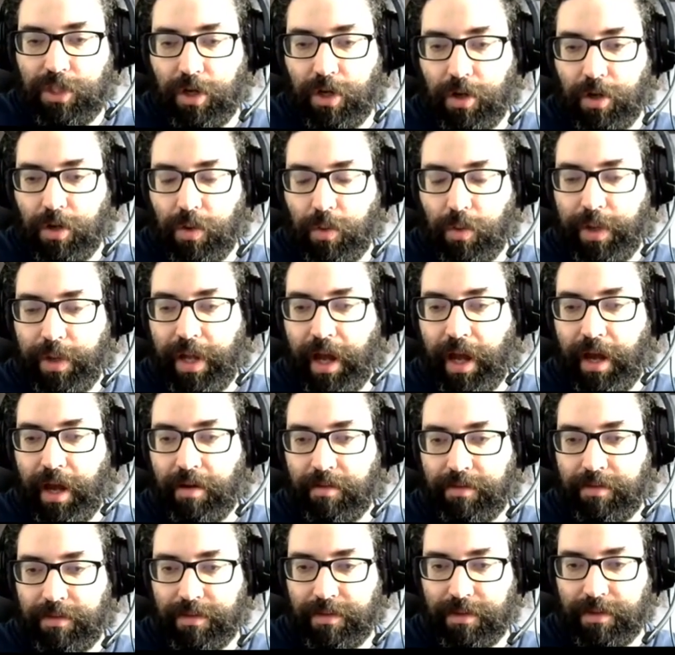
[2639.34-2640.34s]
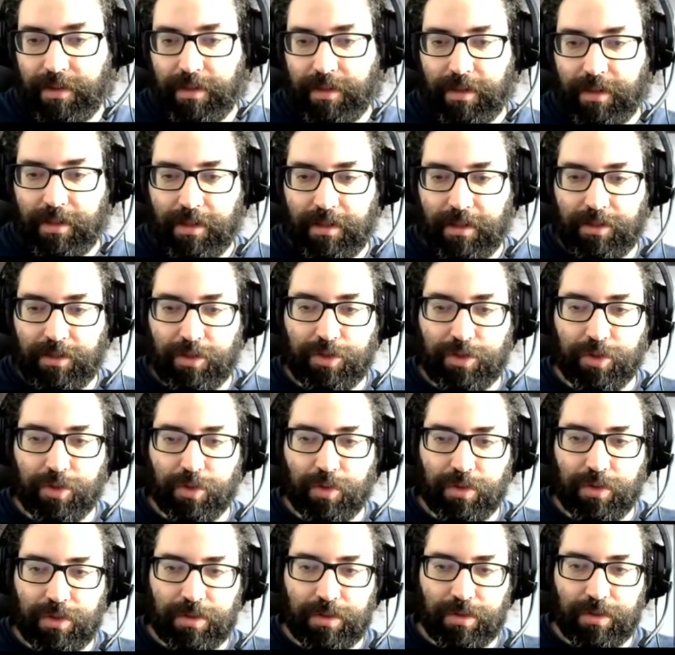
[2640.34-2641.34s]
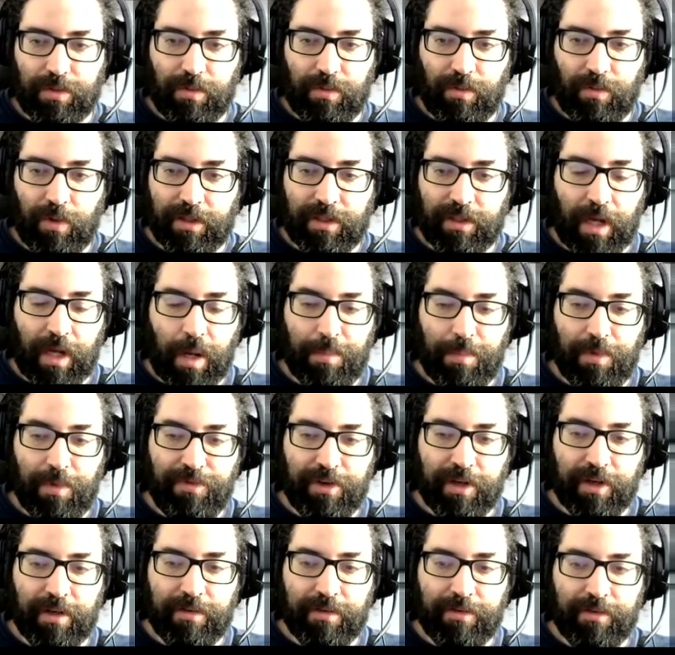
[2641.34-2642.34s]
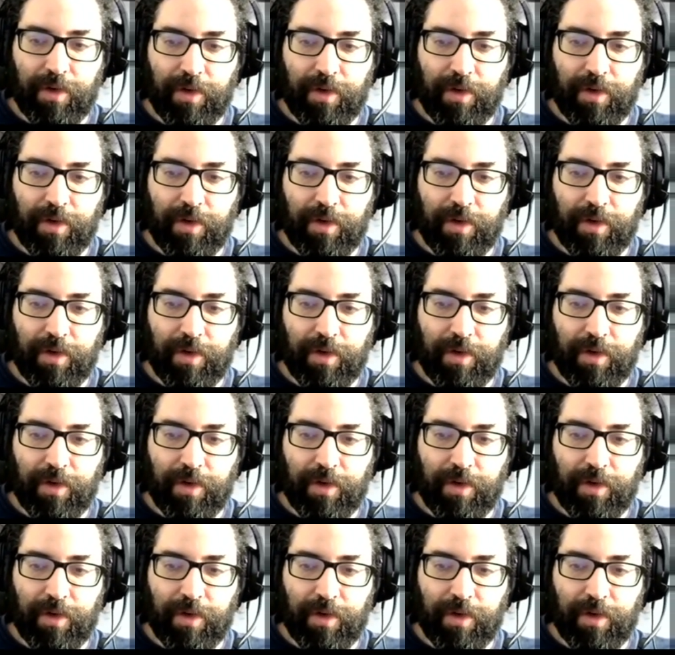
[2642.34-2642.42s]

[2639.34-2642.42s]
So we have to choose what type of